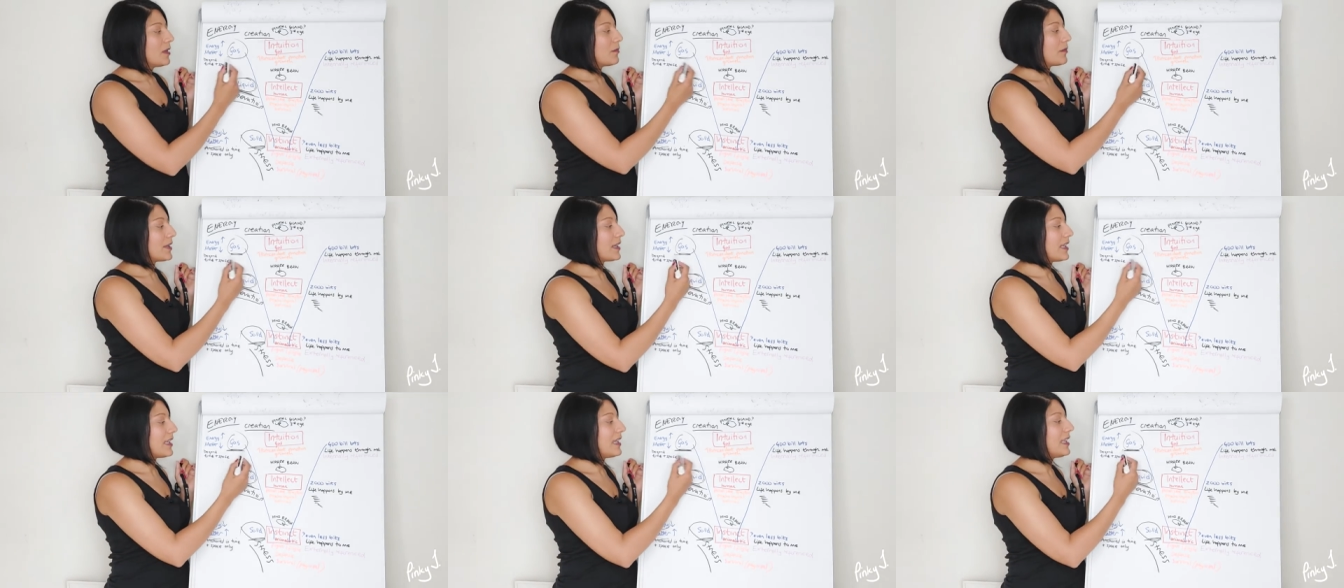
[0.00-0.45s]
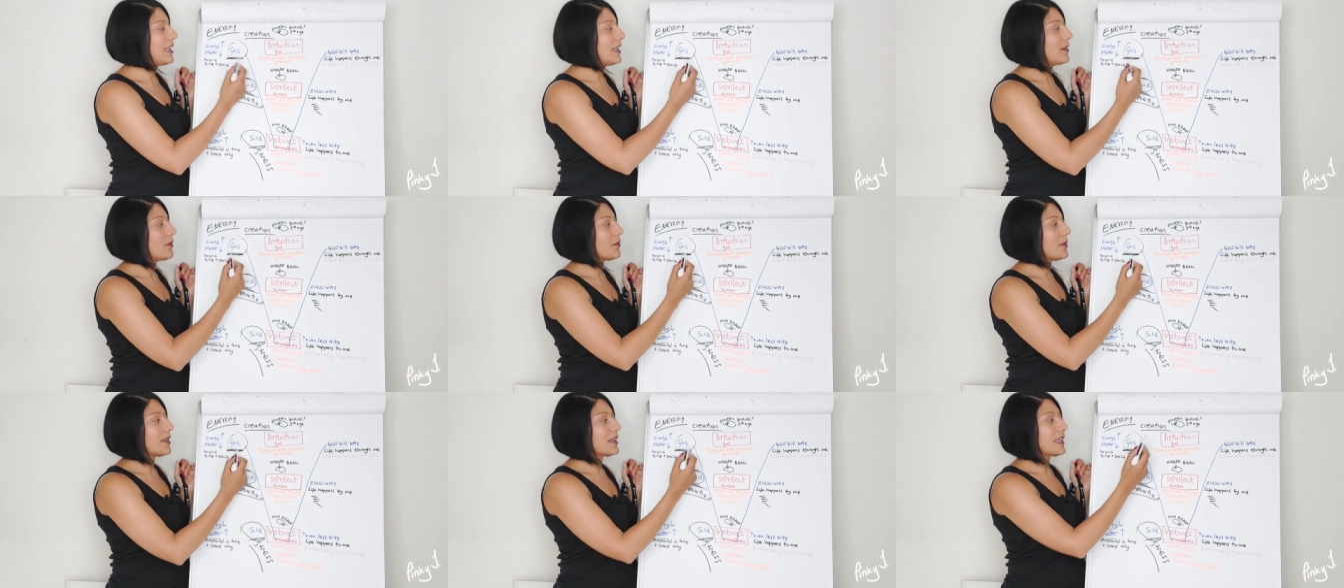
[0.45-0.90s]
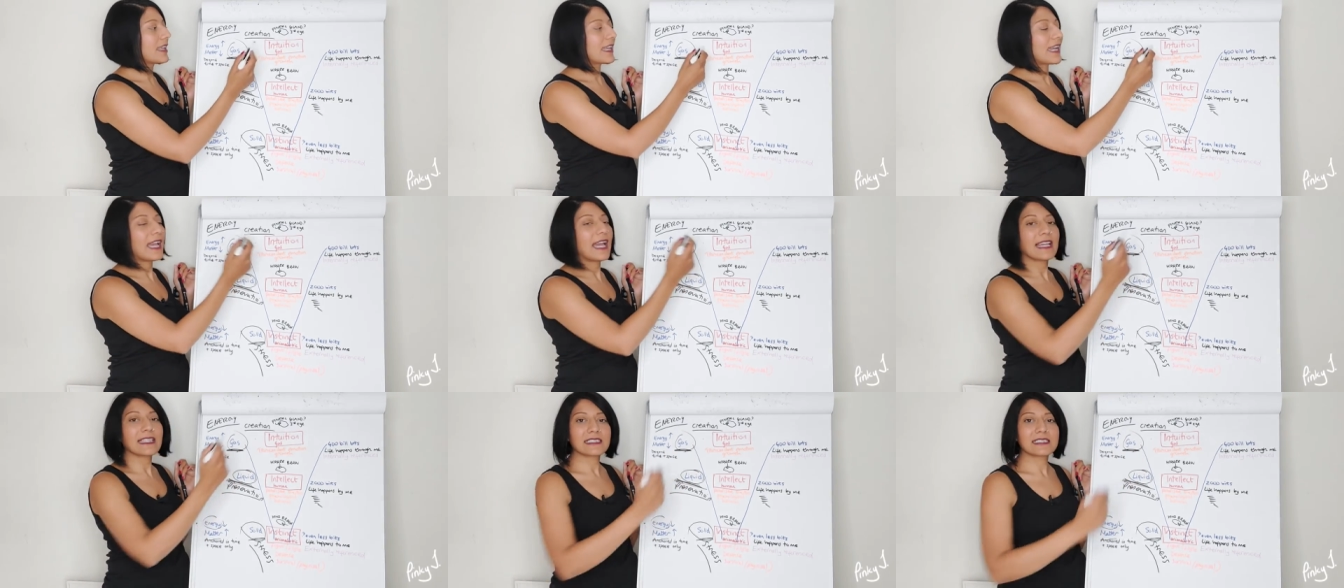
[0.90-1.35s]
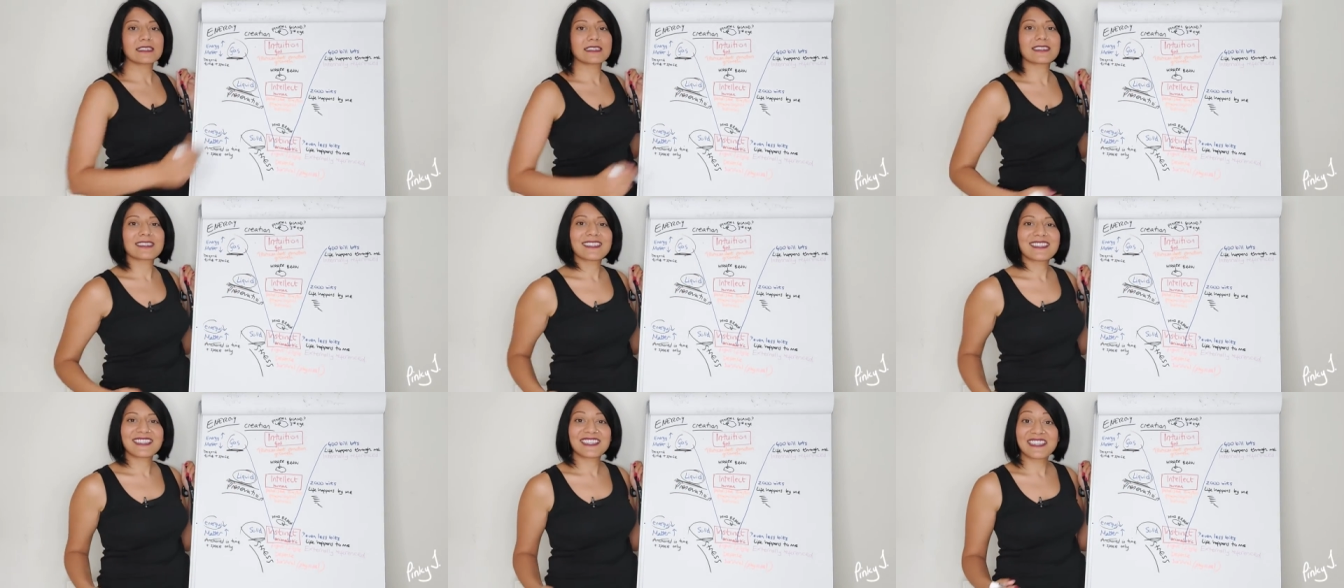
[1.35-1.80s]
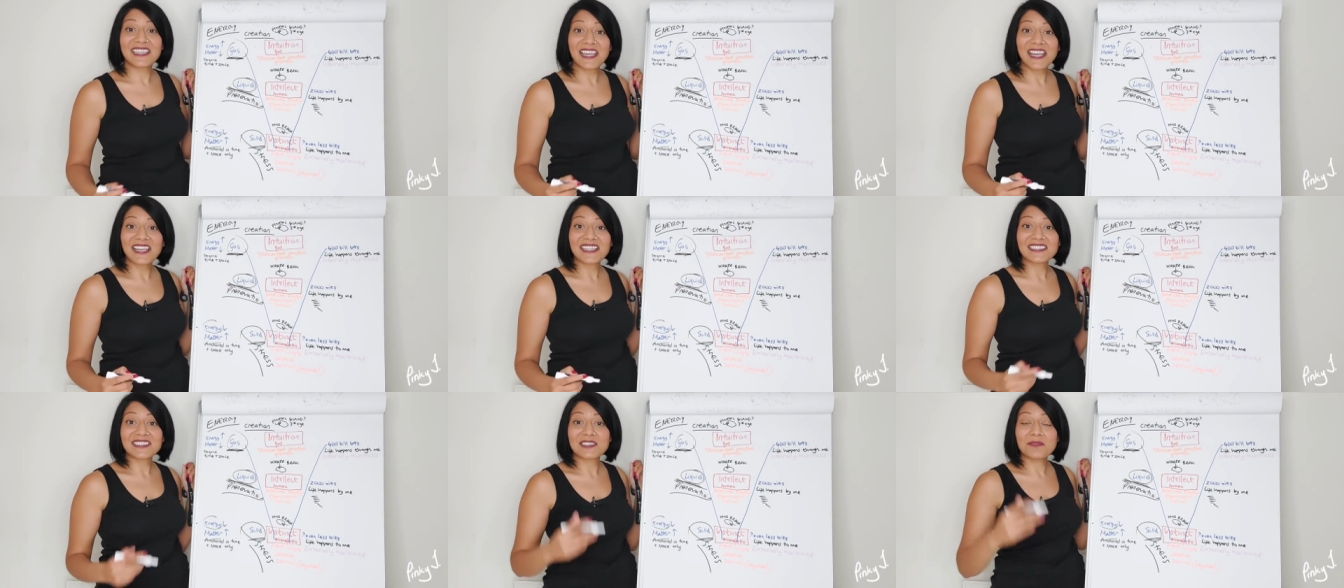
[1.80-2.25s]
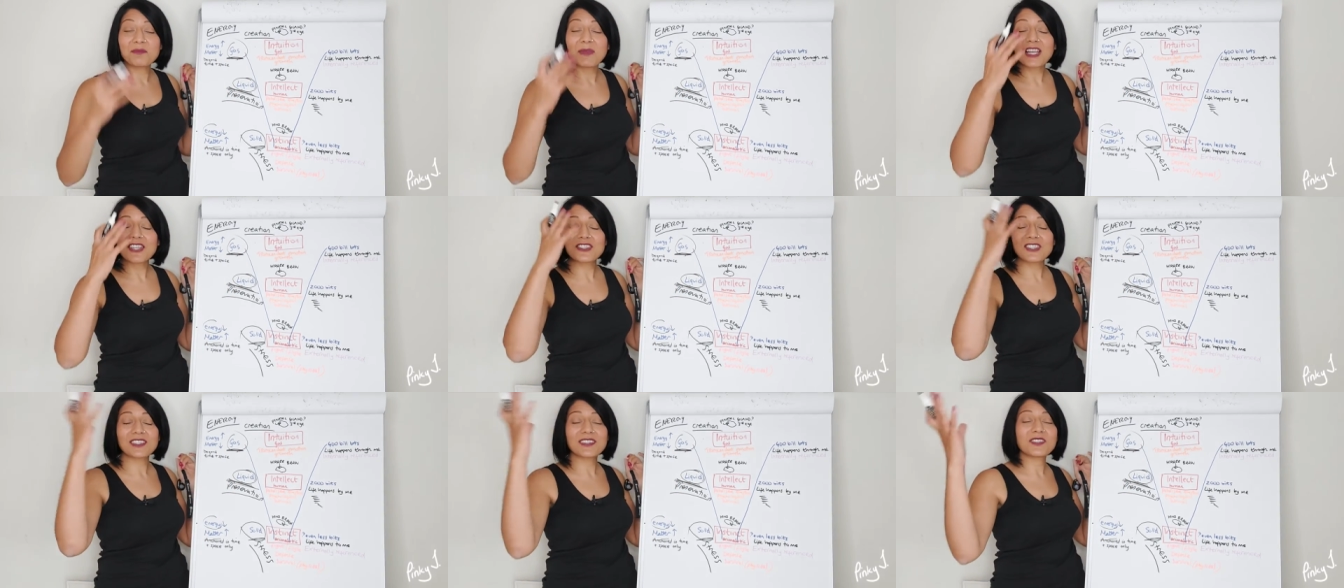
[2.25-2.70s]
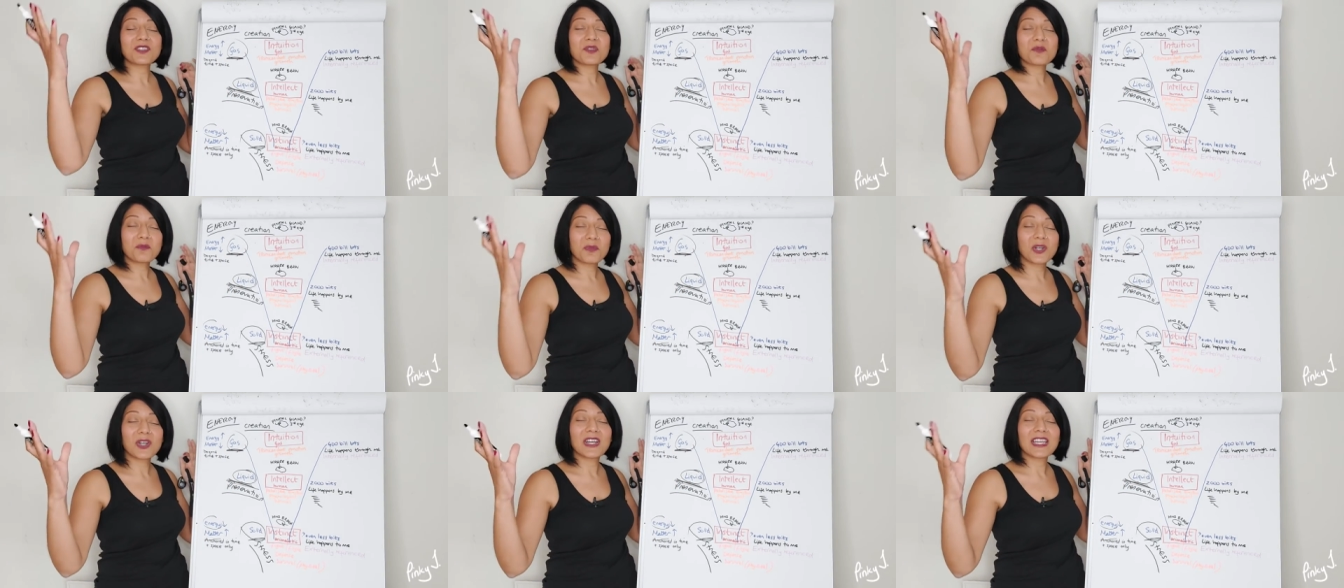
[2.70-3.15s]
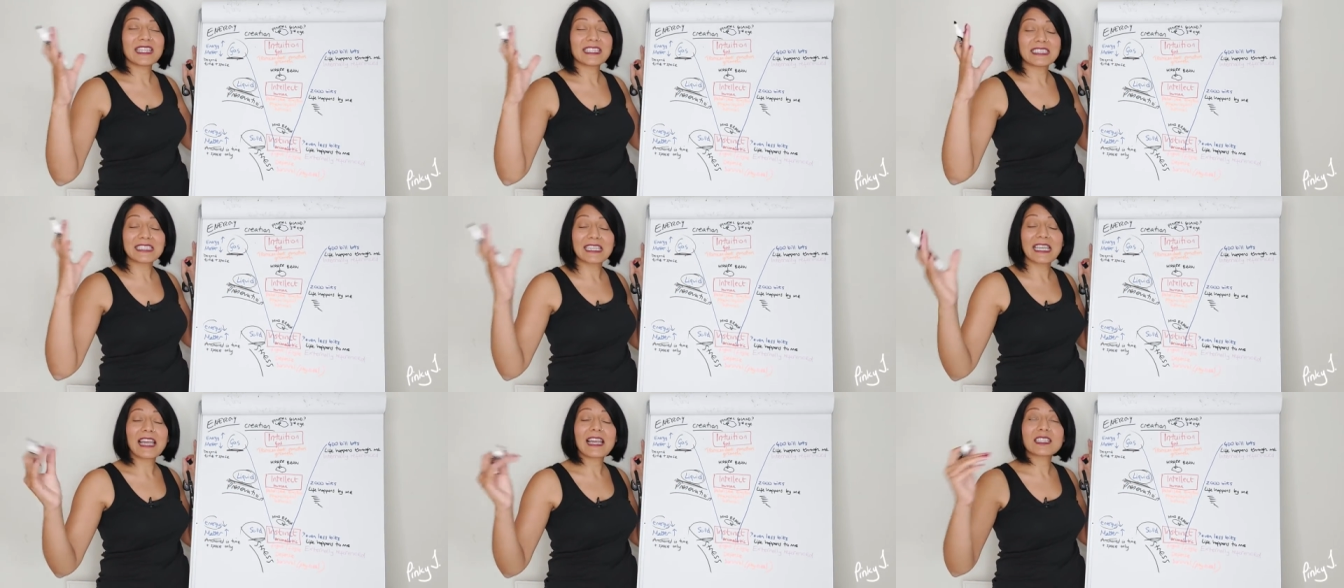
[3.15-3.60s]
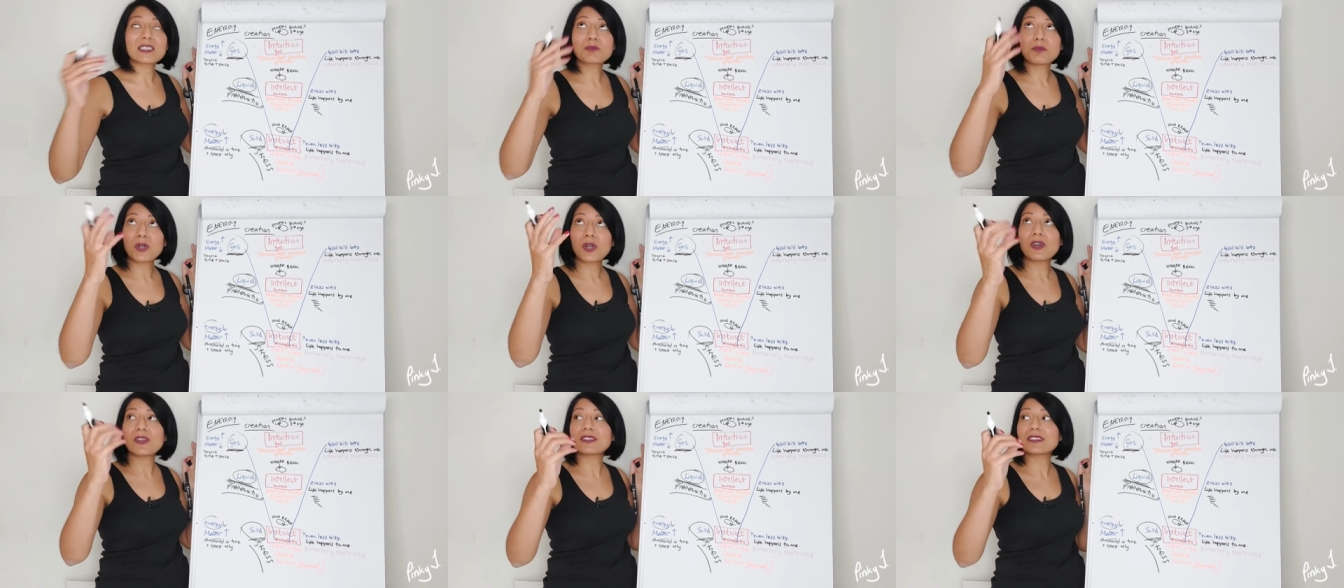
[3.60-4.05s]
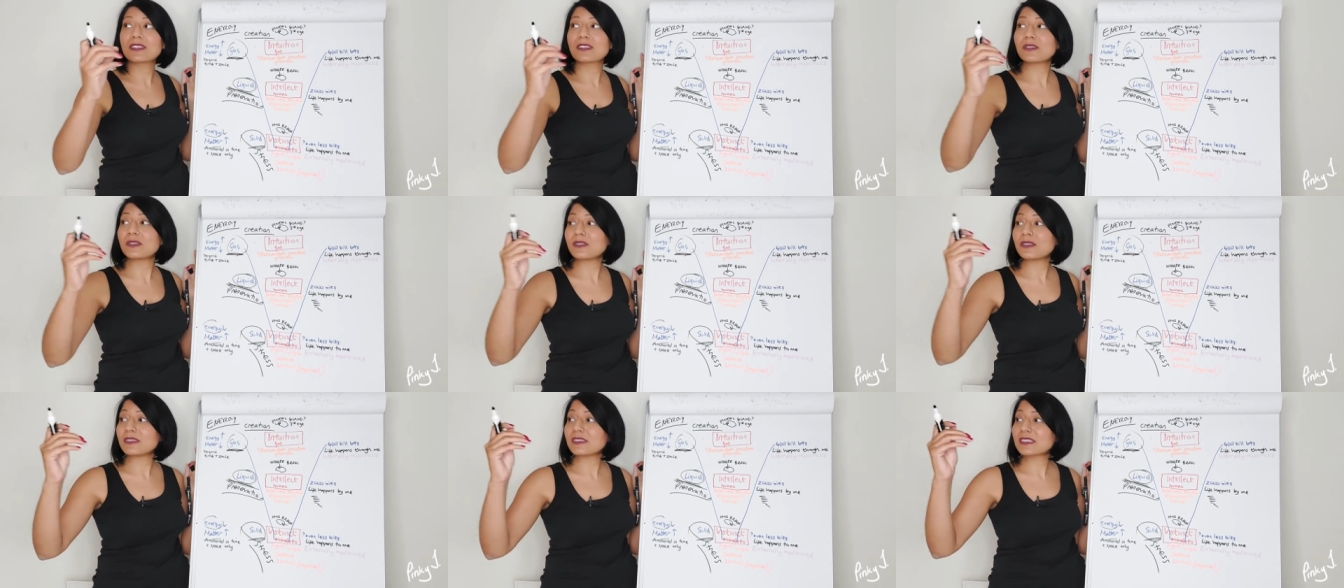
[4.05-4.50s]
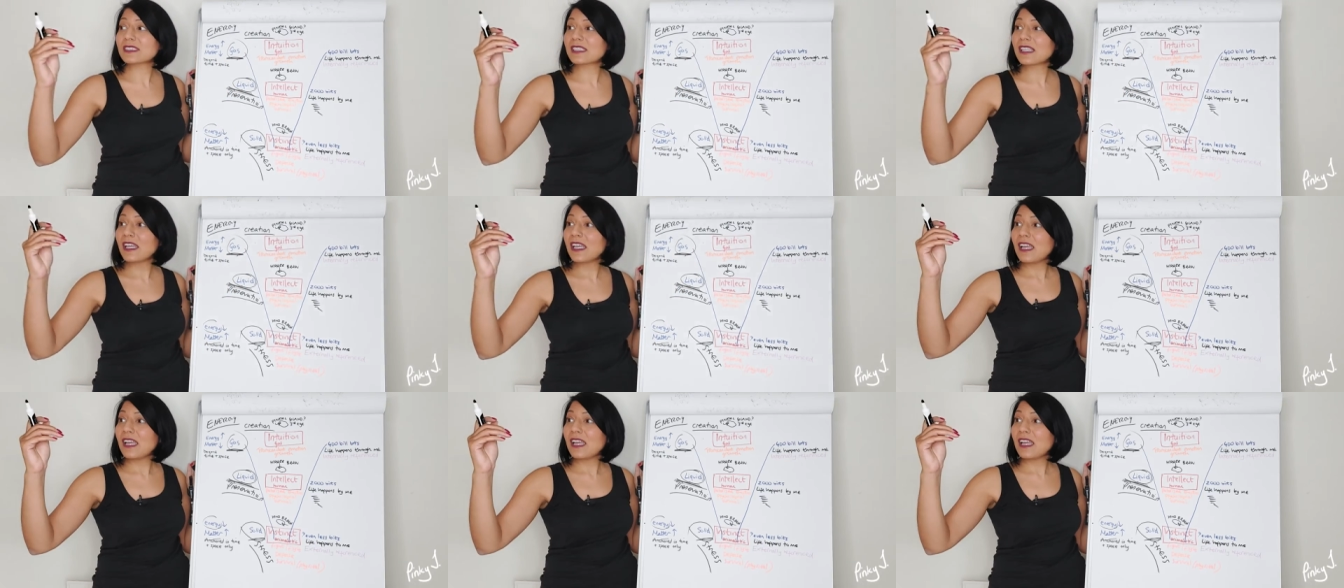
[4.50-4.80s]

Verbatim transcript: But here we're gas, gas. Imagine in your mind gas particles.